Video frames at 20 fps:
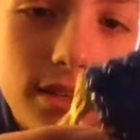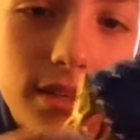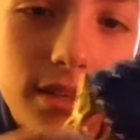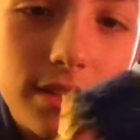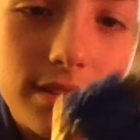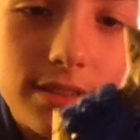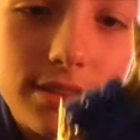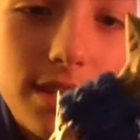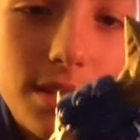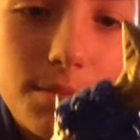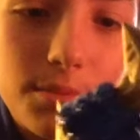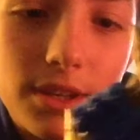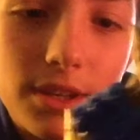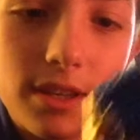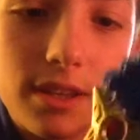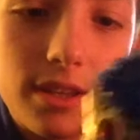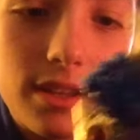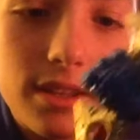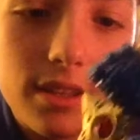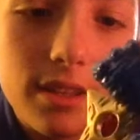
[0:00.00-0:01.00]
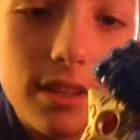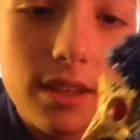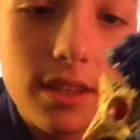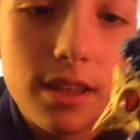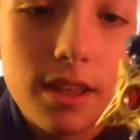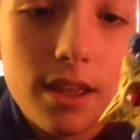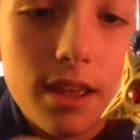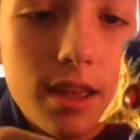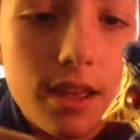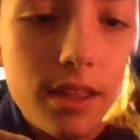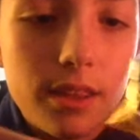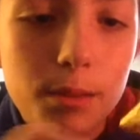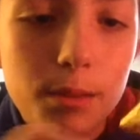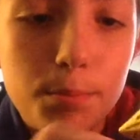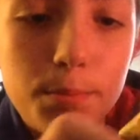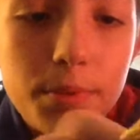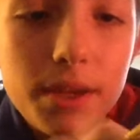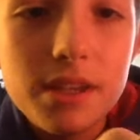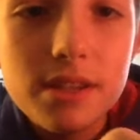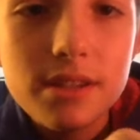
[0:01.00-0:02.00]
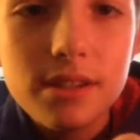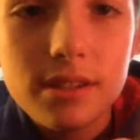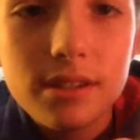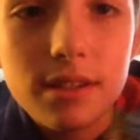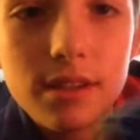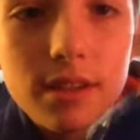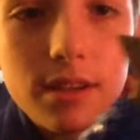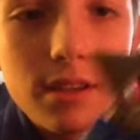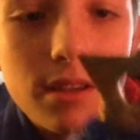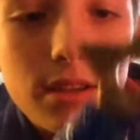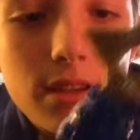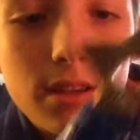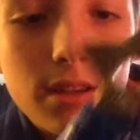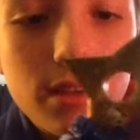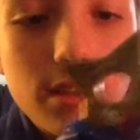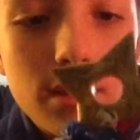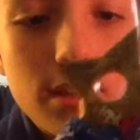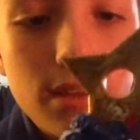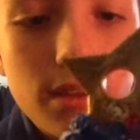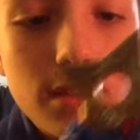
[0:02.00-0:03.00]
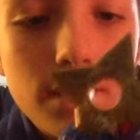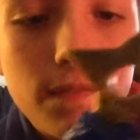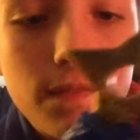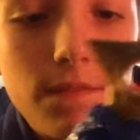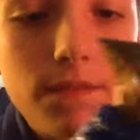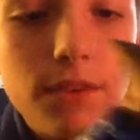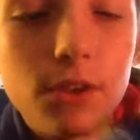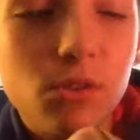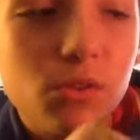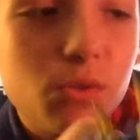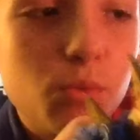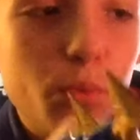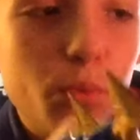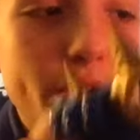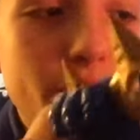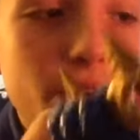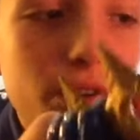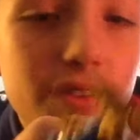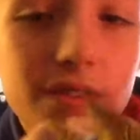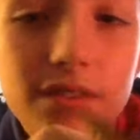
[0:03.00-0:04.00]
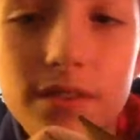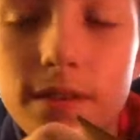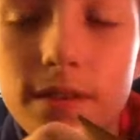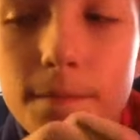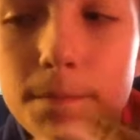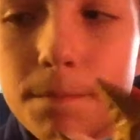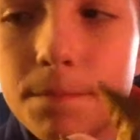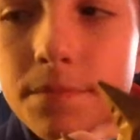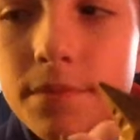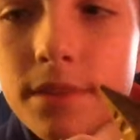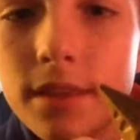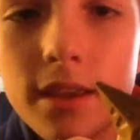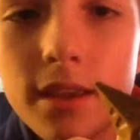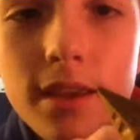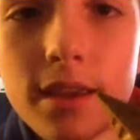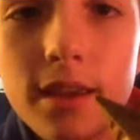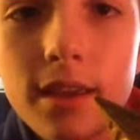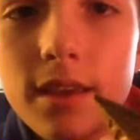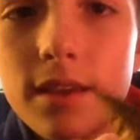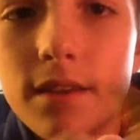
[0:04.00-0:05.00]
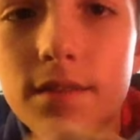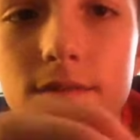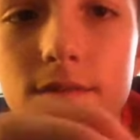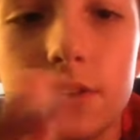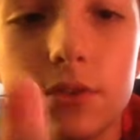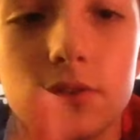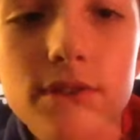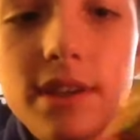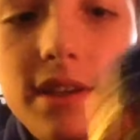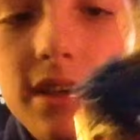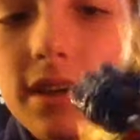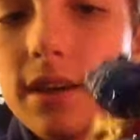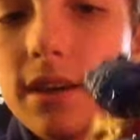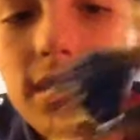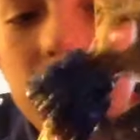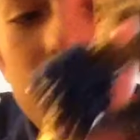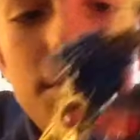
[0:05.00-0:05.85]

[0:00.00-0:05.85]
examining it. The base feels weird. It, it feels like